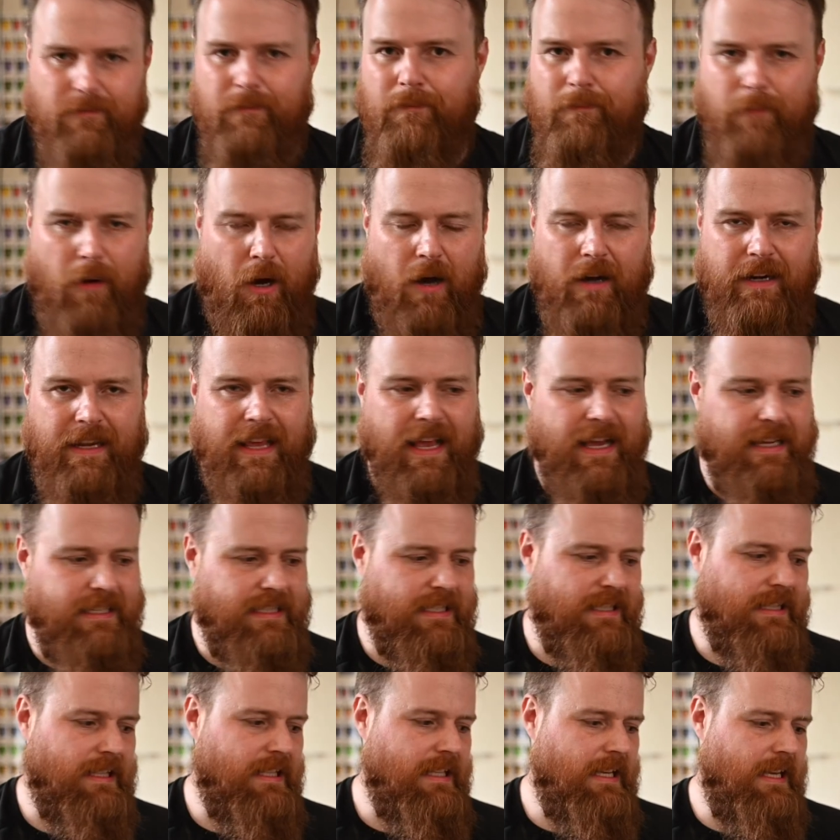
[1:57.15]

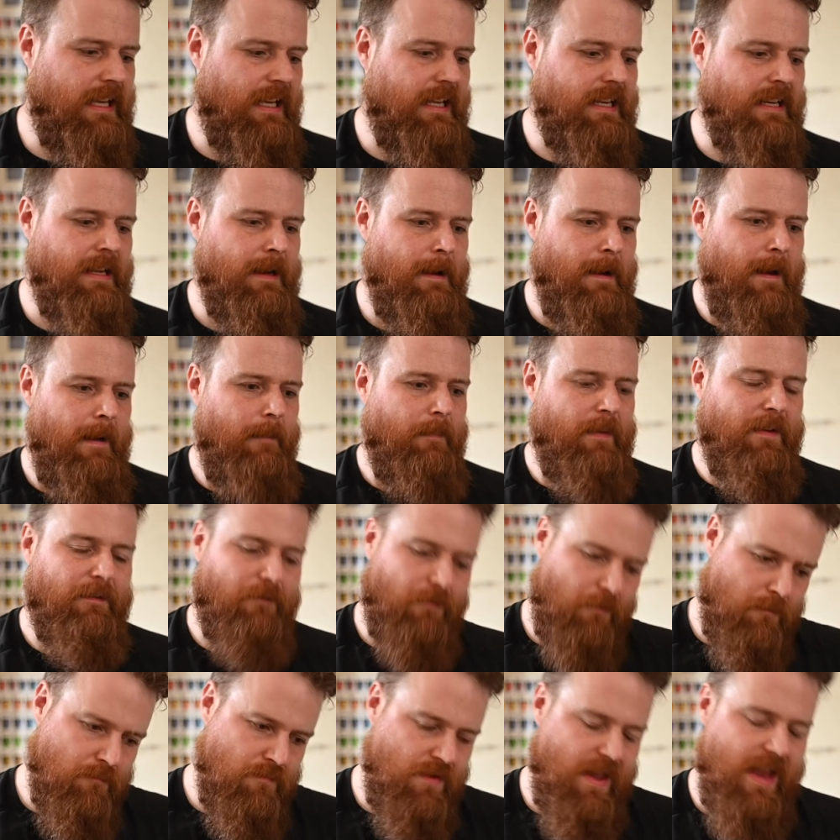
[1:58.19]
podcasting thing, and
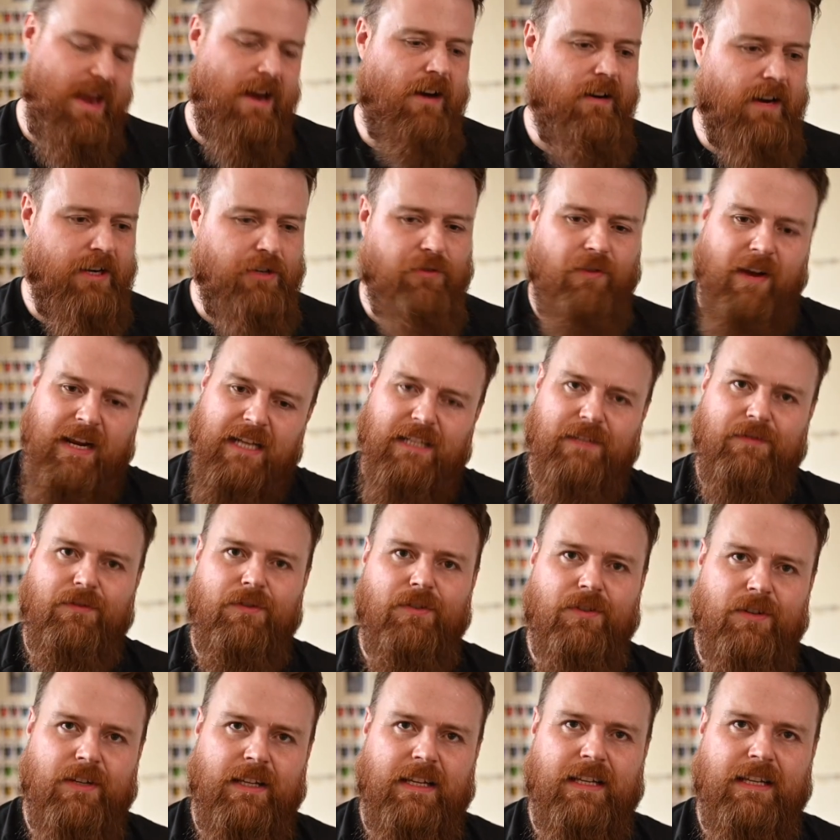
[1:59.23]
from there I transferred